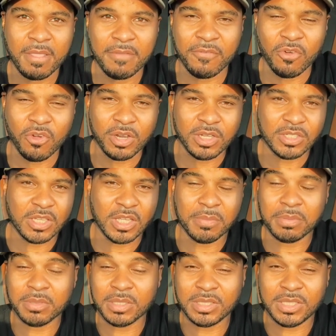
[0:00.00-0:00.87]
For
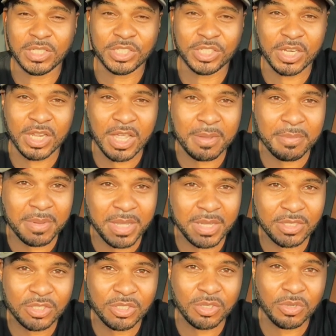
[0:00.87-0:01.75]
example, a DJI
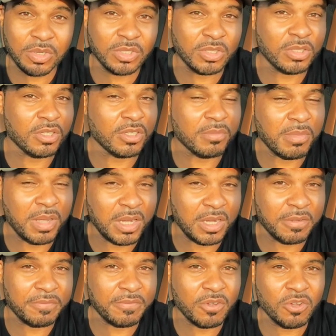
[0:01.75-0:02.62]
Mic 2 is a good
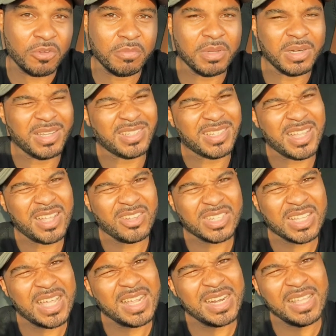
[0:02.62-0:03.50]
microphone, but it
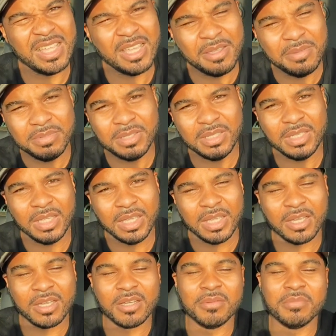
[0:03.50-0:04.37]
sounds kind of empty
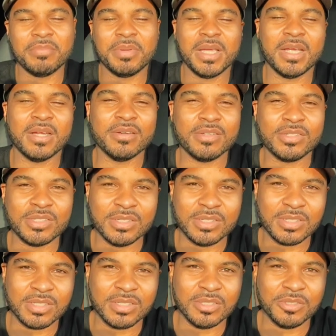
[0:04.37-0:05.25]
in
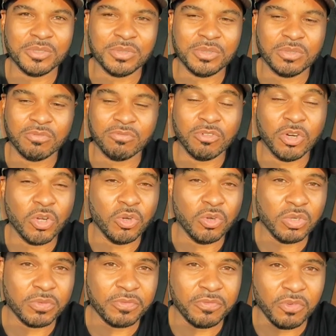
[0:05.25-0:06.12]
comparison to
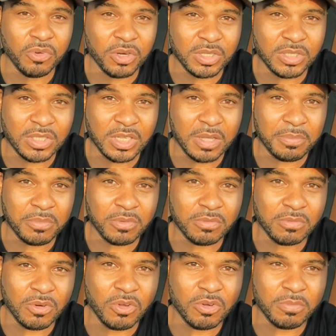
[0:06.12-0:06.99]
Rode. For
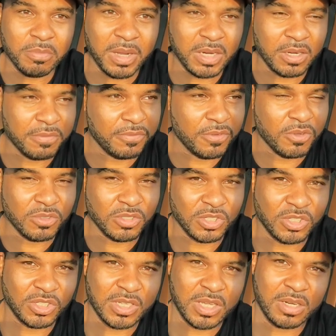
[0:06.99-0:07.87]
example, Rode
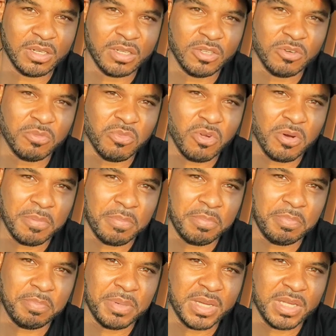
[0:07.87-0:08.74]
microphones just sound a little more
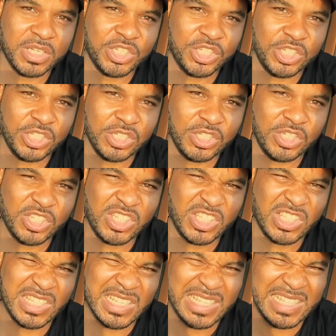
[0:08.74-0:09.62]
punchy,
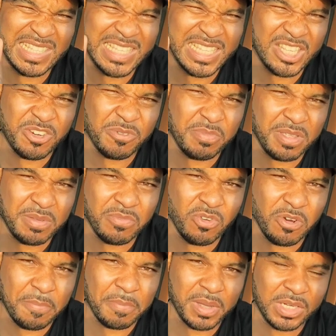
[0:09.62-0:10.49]
just a little bit
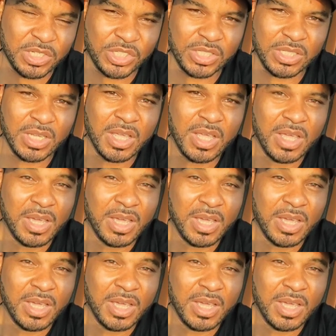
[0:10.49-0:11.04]
more punchy.